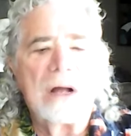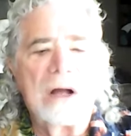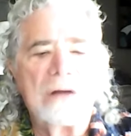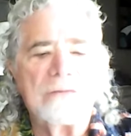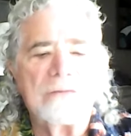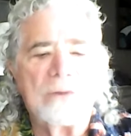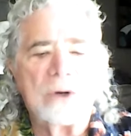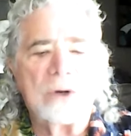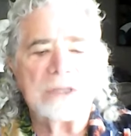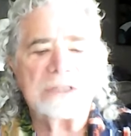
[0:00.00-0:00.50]

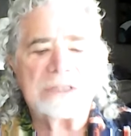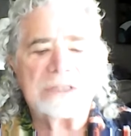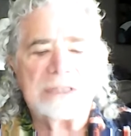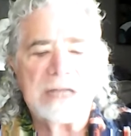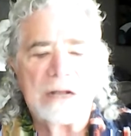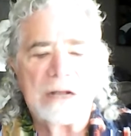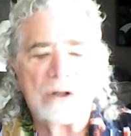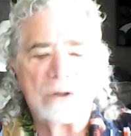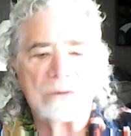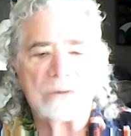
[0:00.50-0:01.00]
of
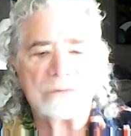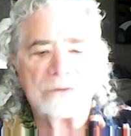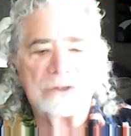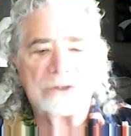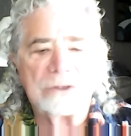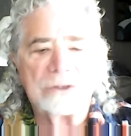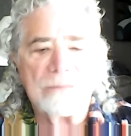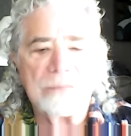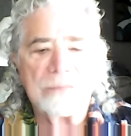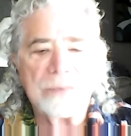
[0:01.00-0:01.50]

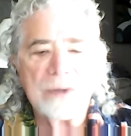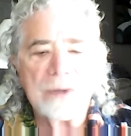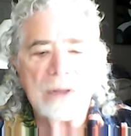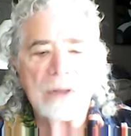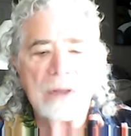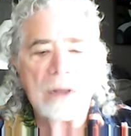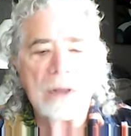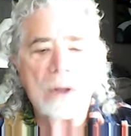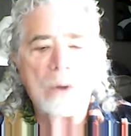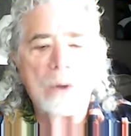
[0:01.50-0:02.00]
ourselves.
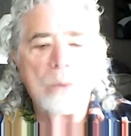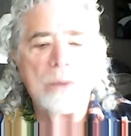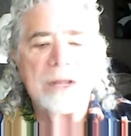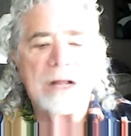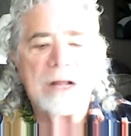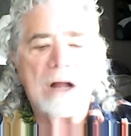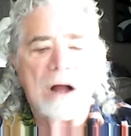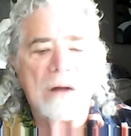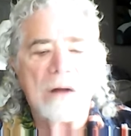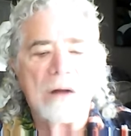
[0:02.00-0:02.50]
We
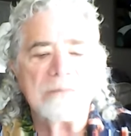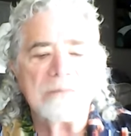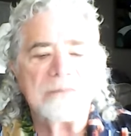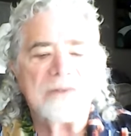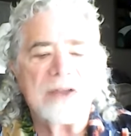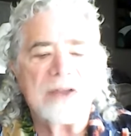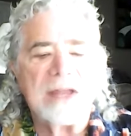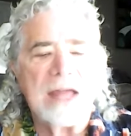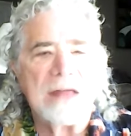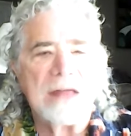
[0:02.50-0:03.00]
come
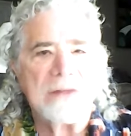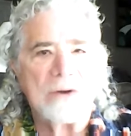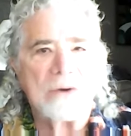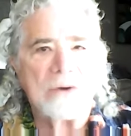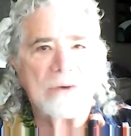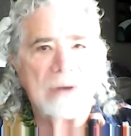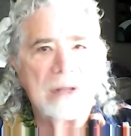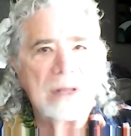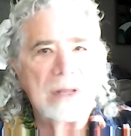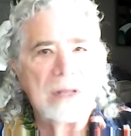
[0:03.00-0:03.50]

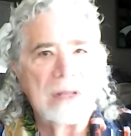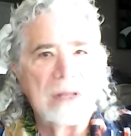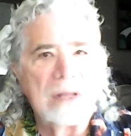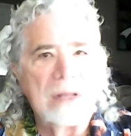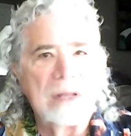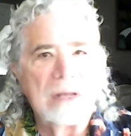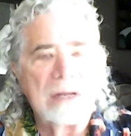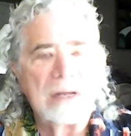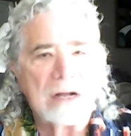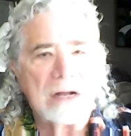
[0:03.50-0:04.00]
together
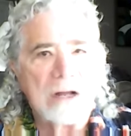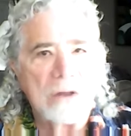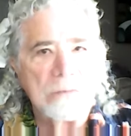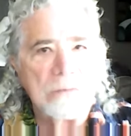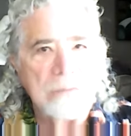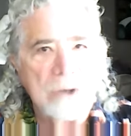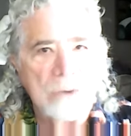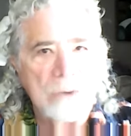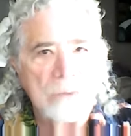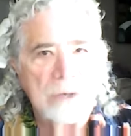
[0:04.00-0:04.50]
in a
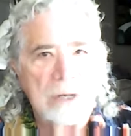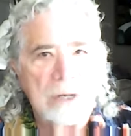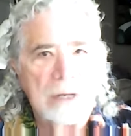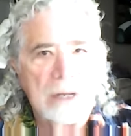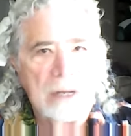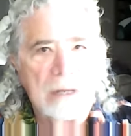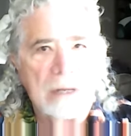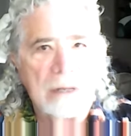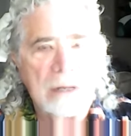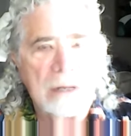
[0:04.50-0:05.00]

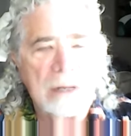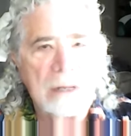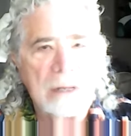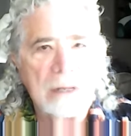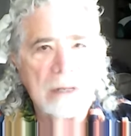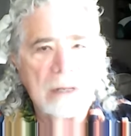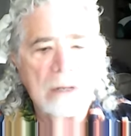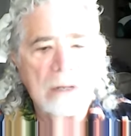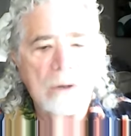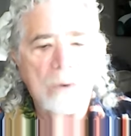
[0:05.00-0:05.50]
community
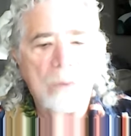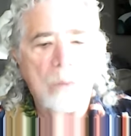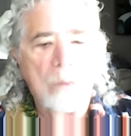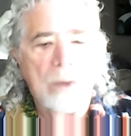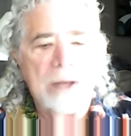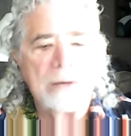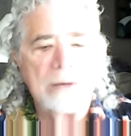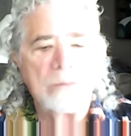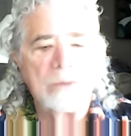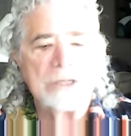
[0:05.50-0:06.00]

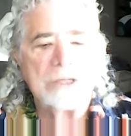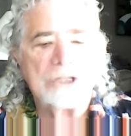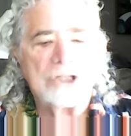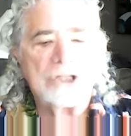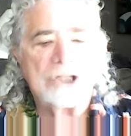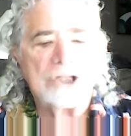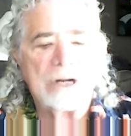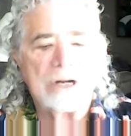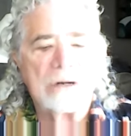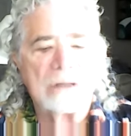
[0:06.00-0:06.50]
when we
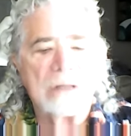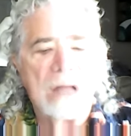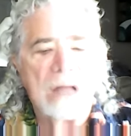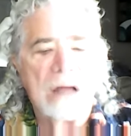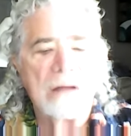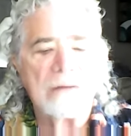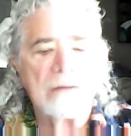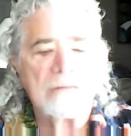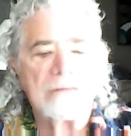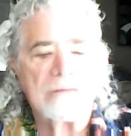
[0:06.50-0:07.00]
share
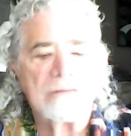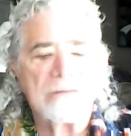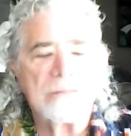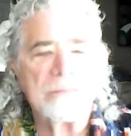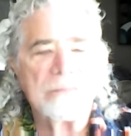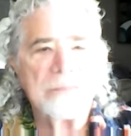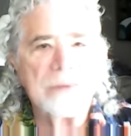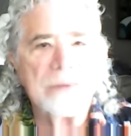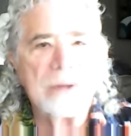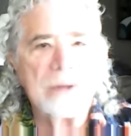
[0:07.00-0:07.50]
love,
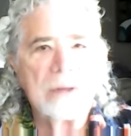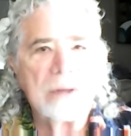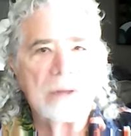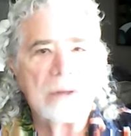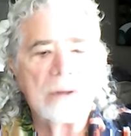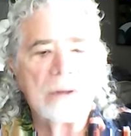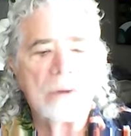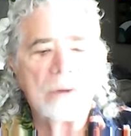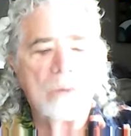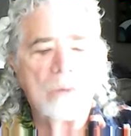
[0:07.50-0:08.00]

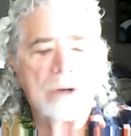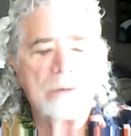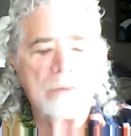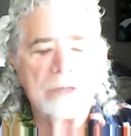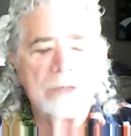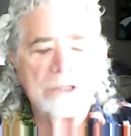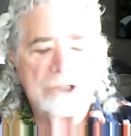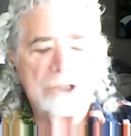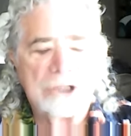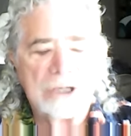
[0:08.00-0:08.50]
when
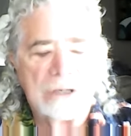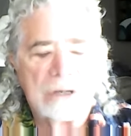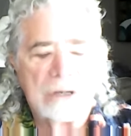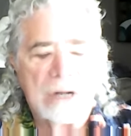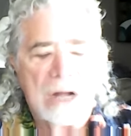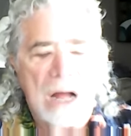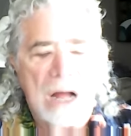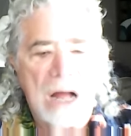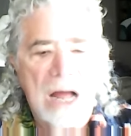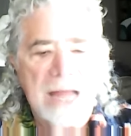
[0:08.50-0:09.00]
we share
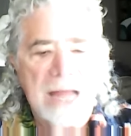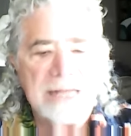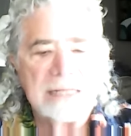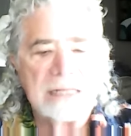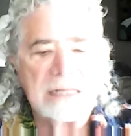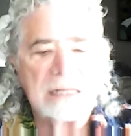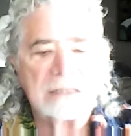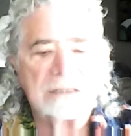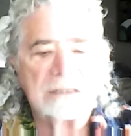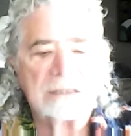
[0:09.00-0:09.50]

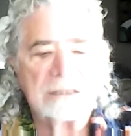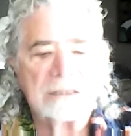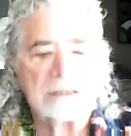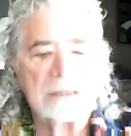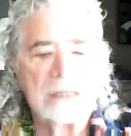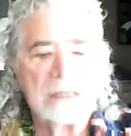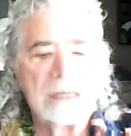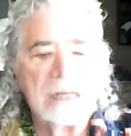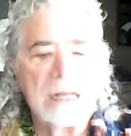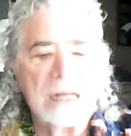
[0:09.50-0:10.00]
kindness,
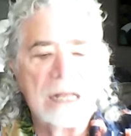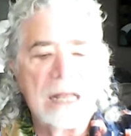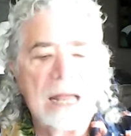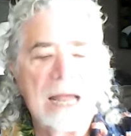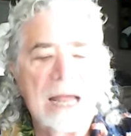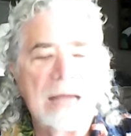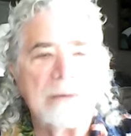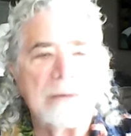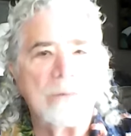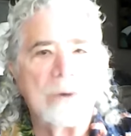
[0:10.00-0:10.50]

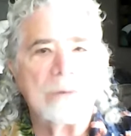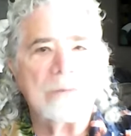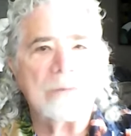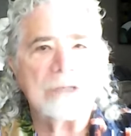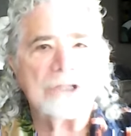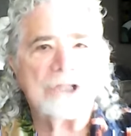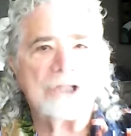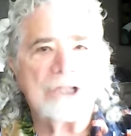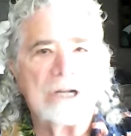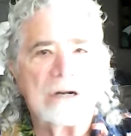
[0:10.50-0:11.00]
and when
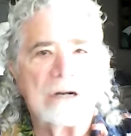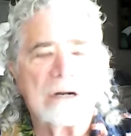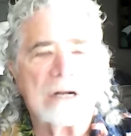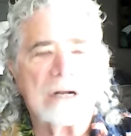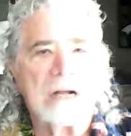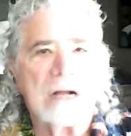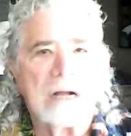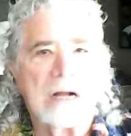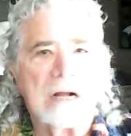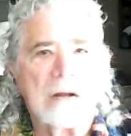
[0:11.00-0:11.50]
we share
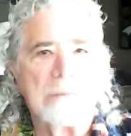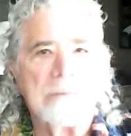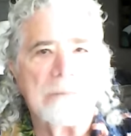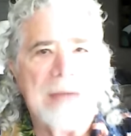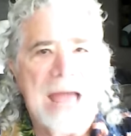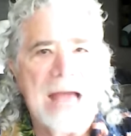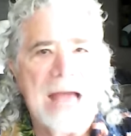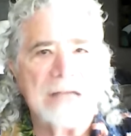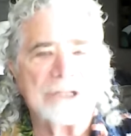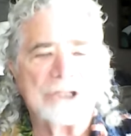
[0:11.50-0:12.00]

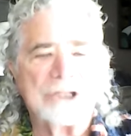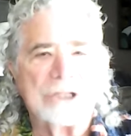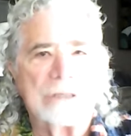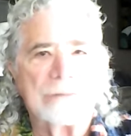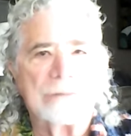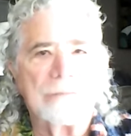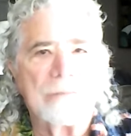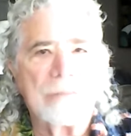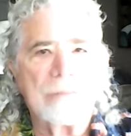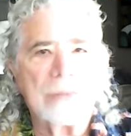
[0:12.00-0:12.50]
compassion.